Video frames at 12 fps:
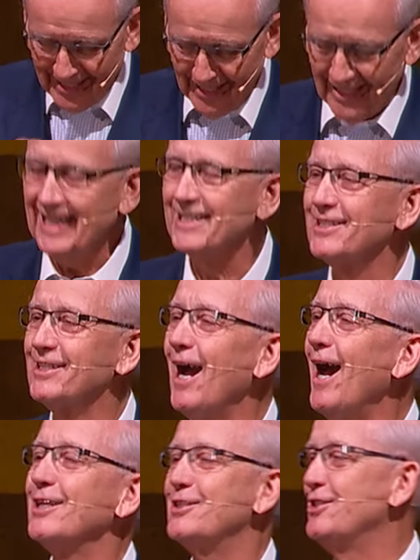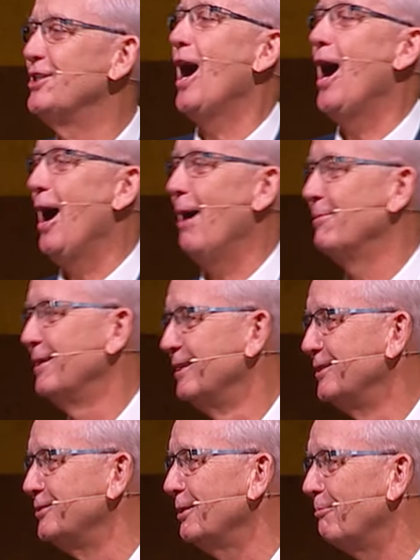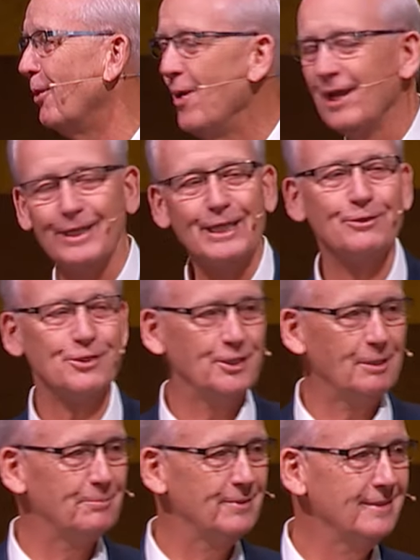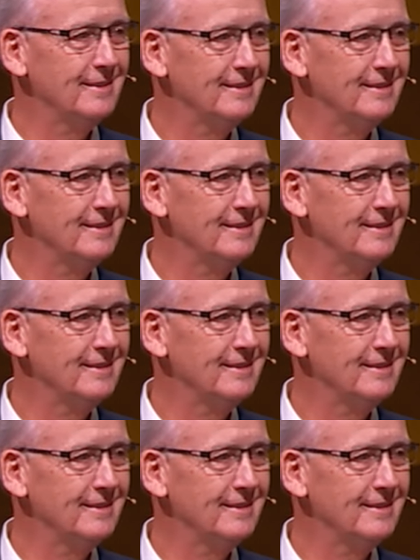uh, it's God's job to appoint leadership.